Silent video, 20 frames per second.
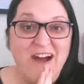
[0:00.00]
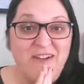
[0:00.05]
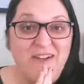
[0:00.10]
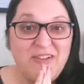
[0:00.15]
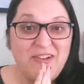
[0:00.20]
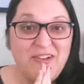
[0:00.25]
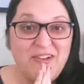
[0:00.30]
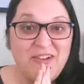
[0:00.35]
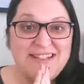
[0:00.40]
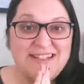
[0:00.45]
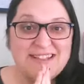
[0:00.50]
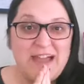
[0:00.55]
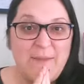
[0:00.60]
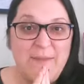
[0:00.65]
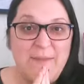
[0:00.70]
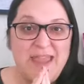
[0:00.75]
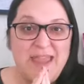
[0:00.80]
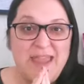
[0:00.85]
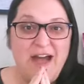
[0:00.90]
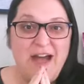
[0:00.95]
novel is
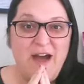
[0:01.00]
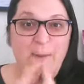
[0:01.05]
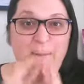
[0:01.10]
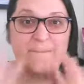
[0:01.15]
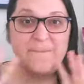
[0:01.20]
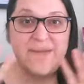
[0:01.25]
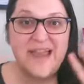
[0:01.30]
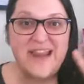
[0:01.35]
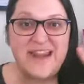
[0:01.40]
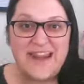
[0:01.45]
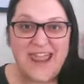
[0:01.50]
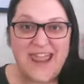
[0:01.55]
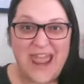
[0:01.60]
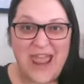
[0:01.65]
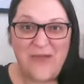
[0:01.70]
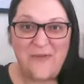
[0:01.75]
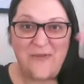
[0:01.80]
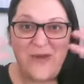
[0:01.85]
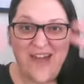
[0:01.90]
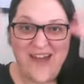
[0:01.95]
coming out
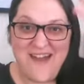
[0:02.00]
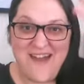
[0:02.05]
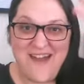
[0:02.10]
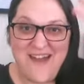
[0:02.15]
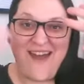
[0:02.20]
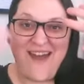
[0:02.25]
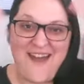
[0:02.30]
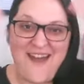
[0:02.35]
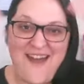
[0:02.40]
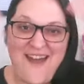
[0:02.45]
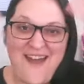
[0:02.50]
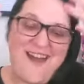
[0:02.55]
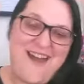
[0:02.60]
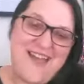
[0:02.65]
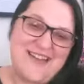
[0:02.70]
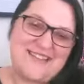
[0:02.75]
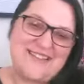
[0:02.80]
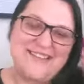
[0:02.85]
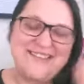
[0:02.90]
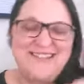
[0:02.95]
Monday.
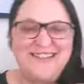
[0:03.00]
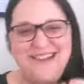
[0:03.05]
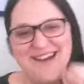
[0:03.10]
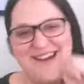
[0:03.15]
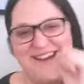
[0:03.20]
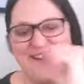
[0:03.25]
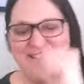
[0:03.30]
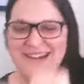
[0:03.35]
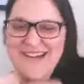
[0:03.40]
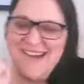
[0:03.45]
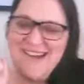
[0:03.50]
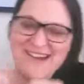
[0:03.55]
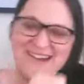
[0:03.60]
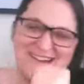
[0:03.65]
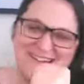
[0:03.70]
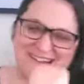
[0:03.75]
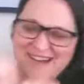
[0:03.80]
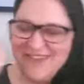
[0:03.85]
What? Yeah.